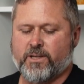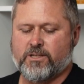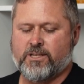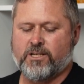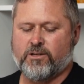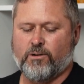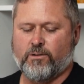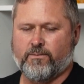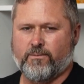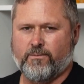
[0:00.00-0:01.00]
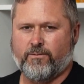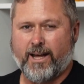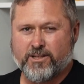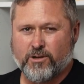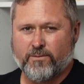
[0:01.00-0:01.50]
It's essentially on
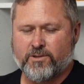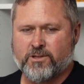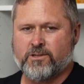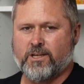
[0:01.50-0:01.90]
flat surfaces.